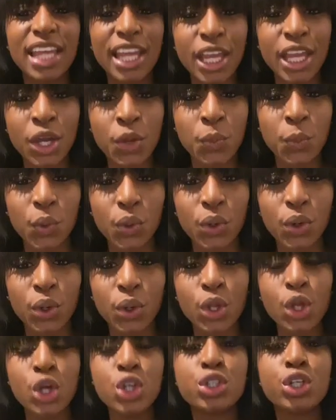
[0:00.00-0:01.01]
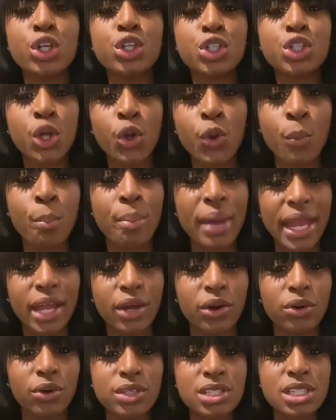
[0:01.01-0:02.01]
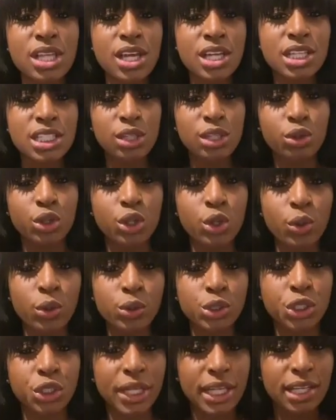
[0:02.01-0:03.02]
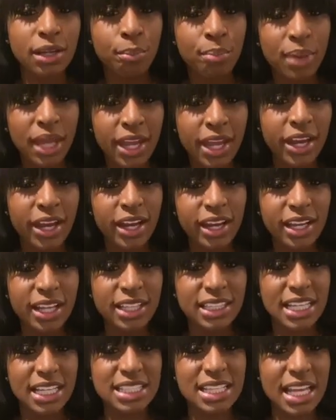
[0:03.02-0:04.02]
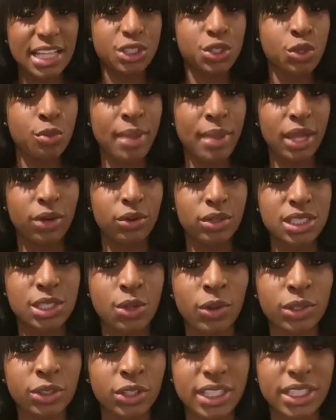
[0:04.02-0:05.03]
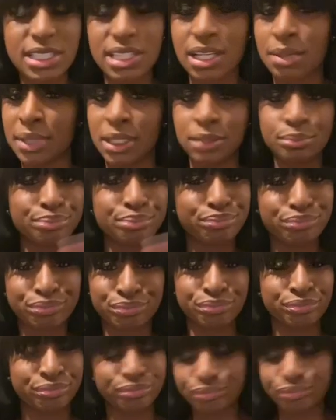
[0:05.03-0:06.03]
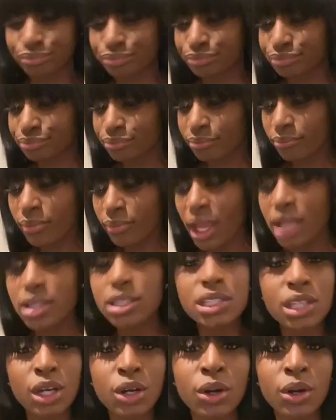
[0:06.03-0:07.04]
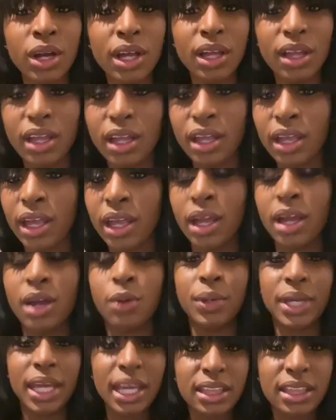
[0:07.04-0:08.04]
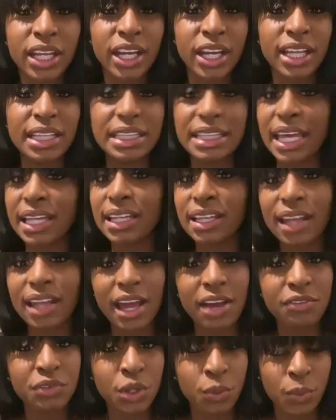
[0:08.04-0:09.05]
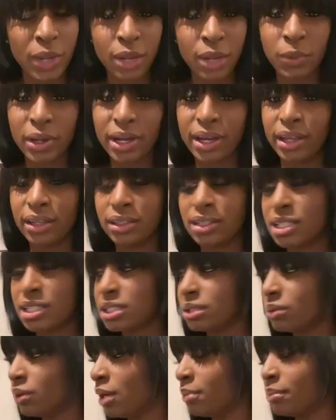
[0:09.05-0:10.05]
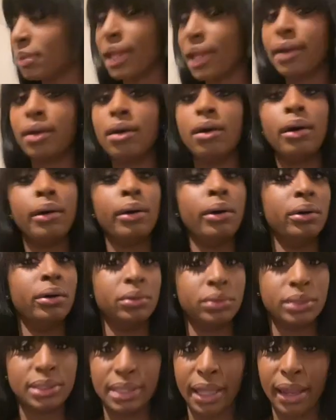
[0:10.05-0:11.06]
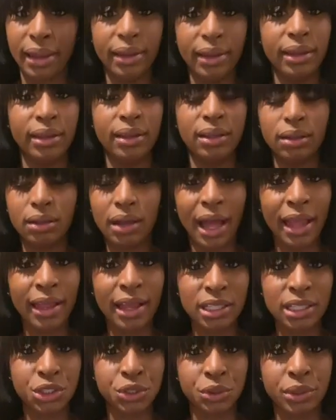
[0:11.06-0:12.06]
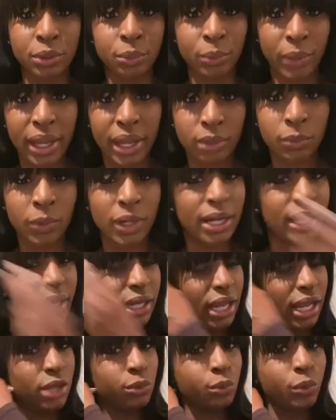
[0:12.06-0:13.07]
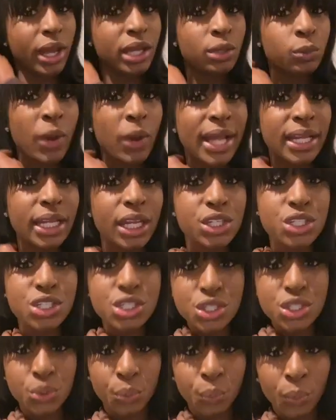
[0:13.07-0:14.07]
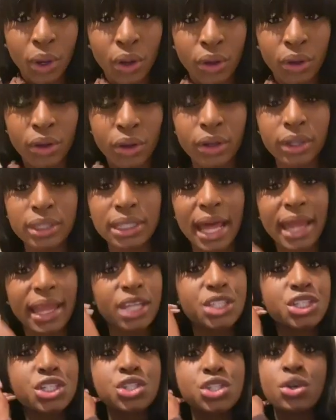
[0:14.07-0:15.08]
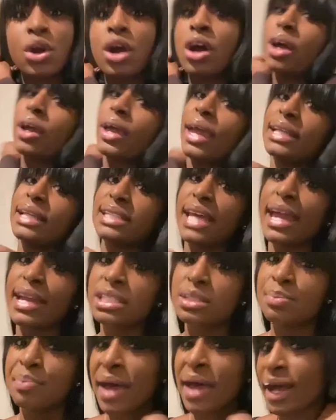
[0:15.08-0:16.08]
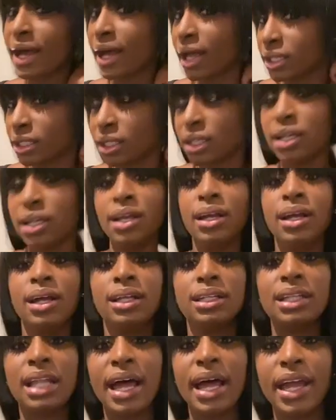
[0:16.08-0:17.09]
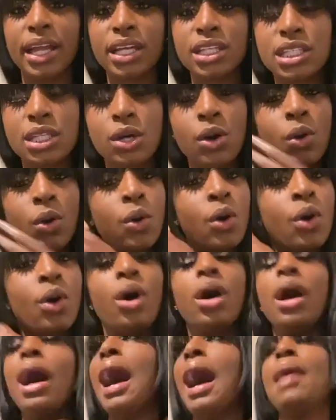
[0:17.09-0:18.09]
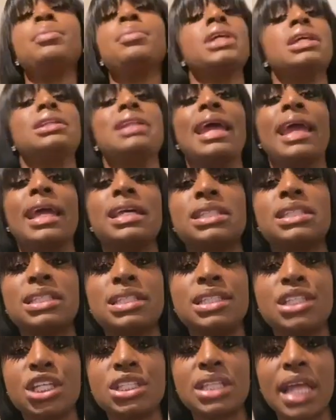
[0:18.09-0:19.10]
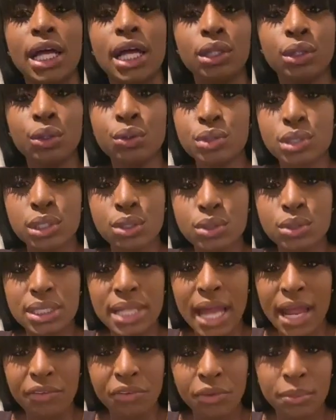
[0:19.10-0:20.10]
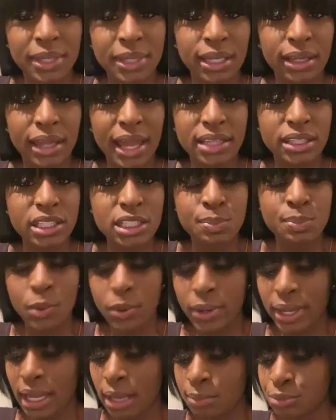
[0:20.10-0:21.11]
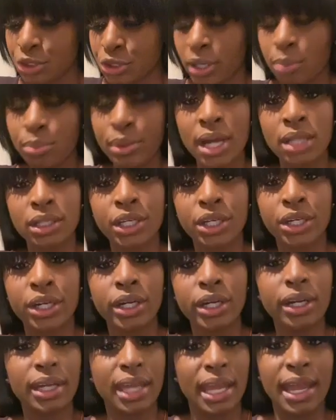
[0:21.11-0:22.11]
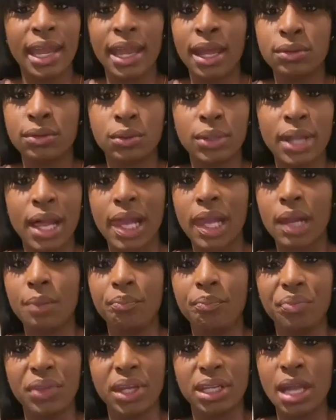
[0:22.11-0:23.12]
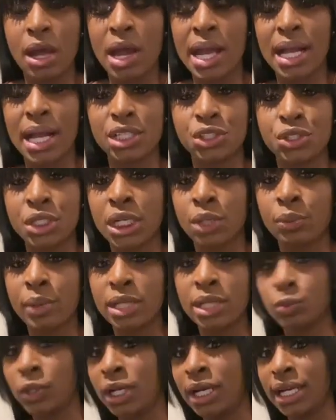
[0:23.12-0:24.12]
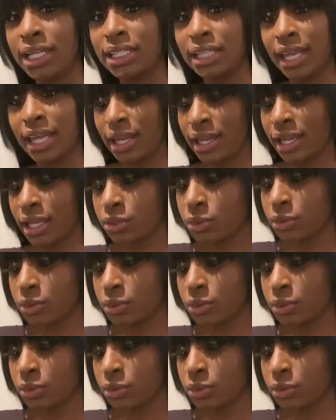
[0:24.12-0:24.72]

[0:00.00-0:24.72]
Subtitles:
equal to 2 bagels. So you drinking a beer, that's like 2 bagels going on your stomach. So we get there, they didn't have no white wine. So I'm like, oh, dang, I got to drink red wine. And red wine is strong. Like, it's strong, it tastes bad. Like, so I'm like, it's just like a lose-lose night for me. At this point, I'm drinking brown liquor, can't handle that. And now I got to drink red wine, can't handle